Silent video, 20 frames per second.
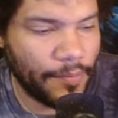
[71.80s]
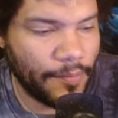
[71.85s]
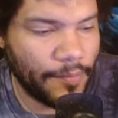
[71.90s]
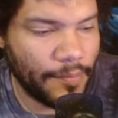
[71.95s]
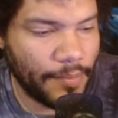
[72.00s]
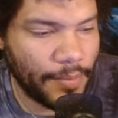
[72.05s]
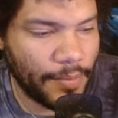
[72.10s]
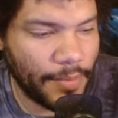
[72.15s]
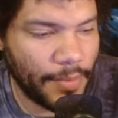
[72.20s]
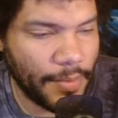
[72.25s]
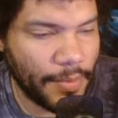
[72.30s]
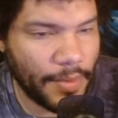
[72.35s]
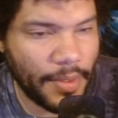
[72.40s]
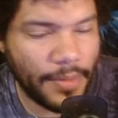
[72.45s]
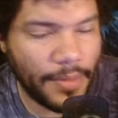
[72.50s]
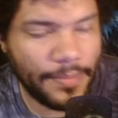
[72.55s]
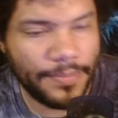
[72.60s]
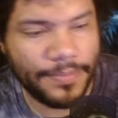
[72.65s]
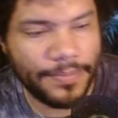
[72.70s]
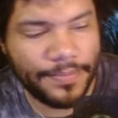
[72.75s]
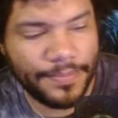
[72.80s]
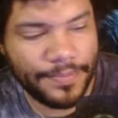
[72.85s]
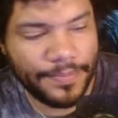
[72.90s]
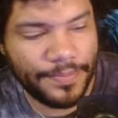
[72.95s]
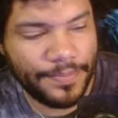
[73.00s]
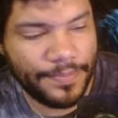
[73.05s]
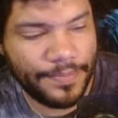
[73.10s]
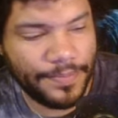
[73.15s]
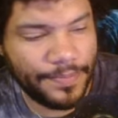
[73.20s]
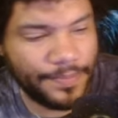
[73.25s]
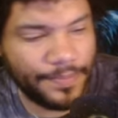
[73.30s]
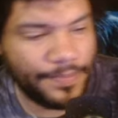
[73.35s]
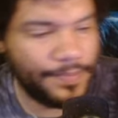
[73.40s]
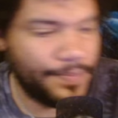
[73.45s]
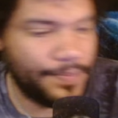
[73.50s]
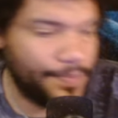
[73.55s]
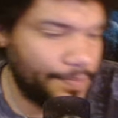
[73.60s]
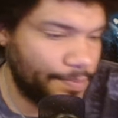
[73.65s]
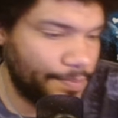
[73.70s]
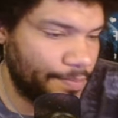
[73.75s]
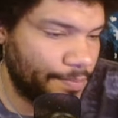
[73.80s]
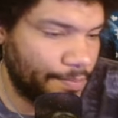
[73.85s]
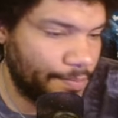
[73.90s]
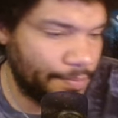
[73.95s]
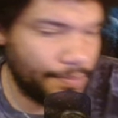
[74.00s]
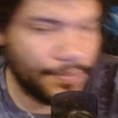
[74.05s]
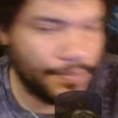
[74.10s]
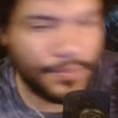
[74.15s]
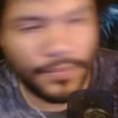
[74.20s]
(no one is talking)